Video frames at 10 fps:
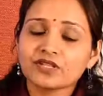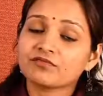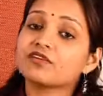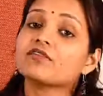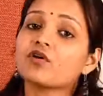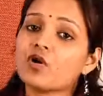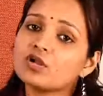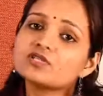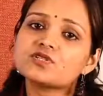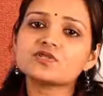We have
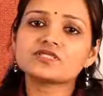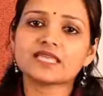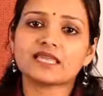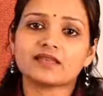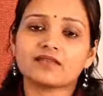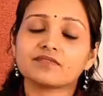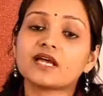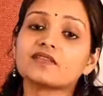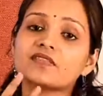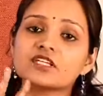also seen
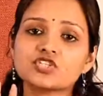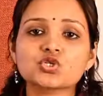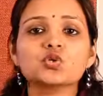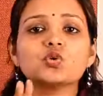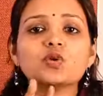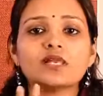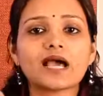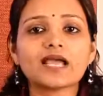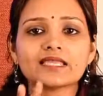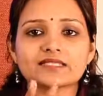that the two
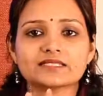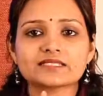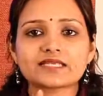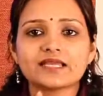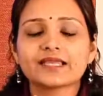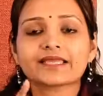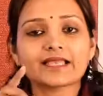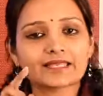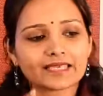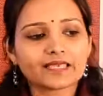lines
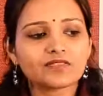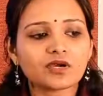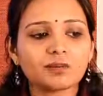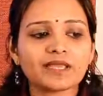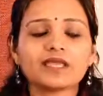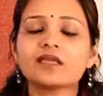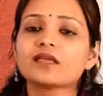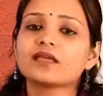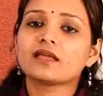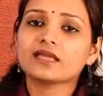can either be
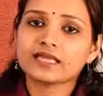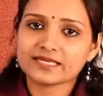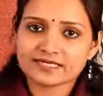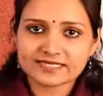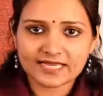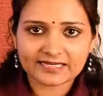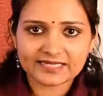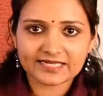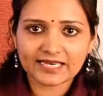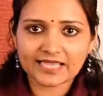
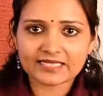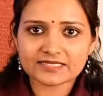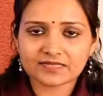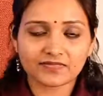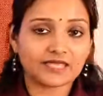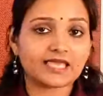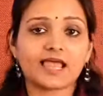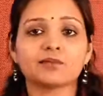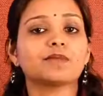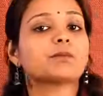intersecting lines, they
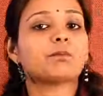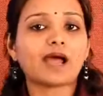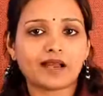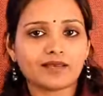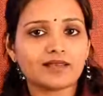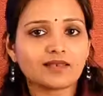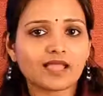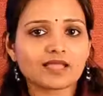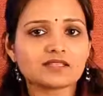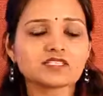can be parallel
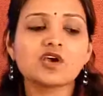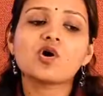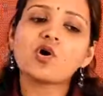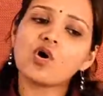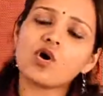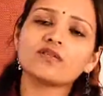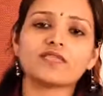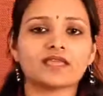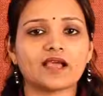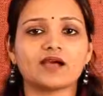lines, or
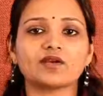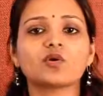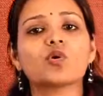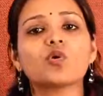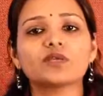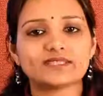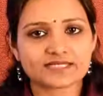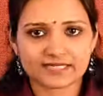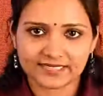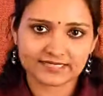they are
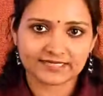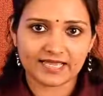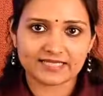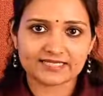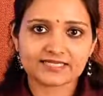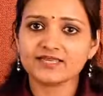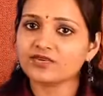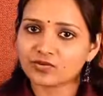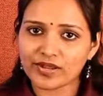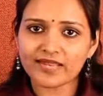coincident lines,
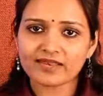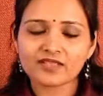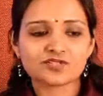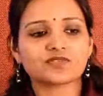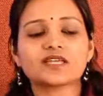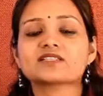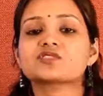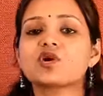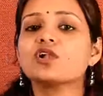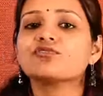right? So
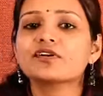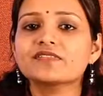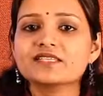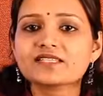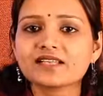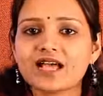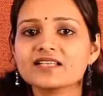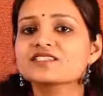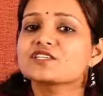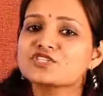that's all for this
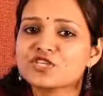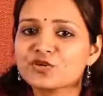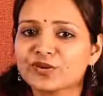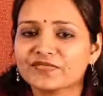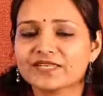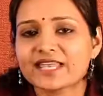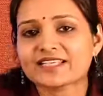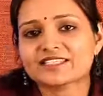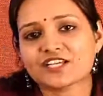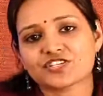class. See you in the
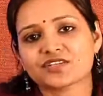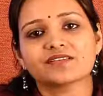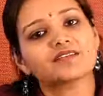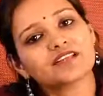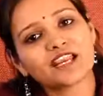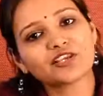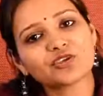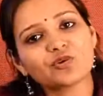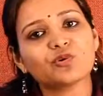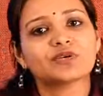next session. Thank
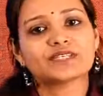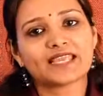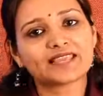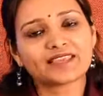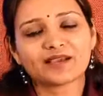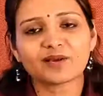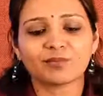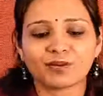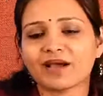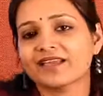you. Take care.
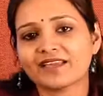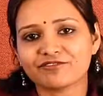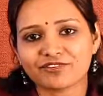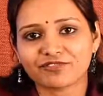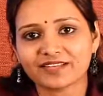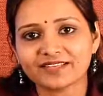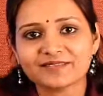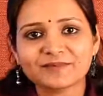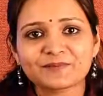Bye-bye everyone.